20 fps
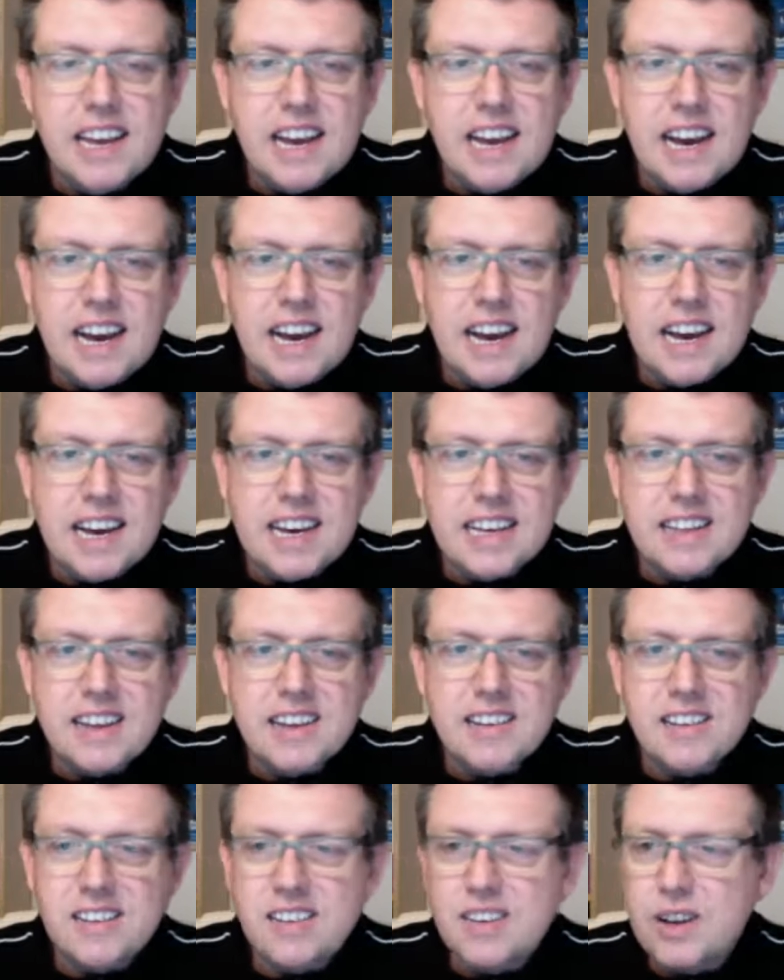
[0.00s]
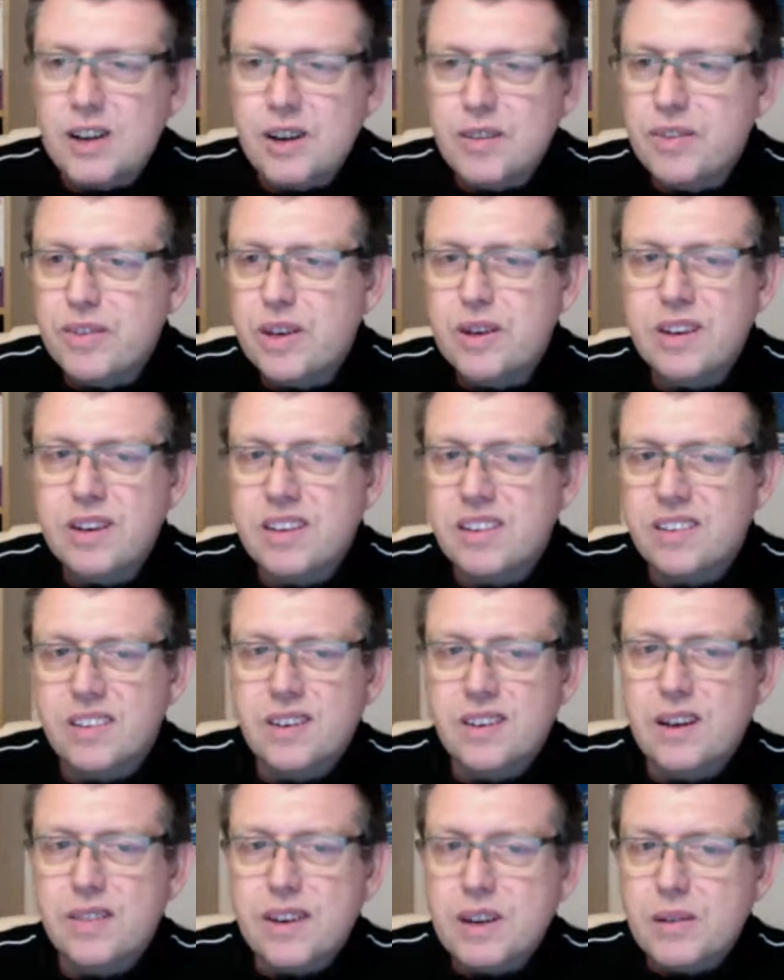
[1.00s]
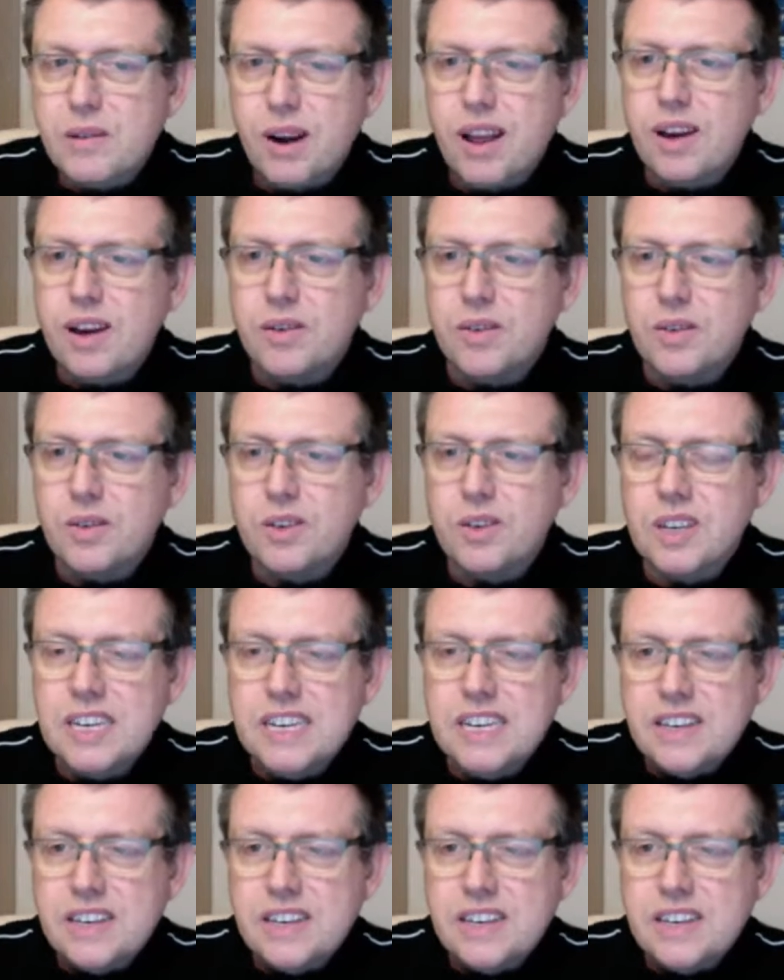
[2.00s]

It doesn't serve you. It doesn't serve anyone else.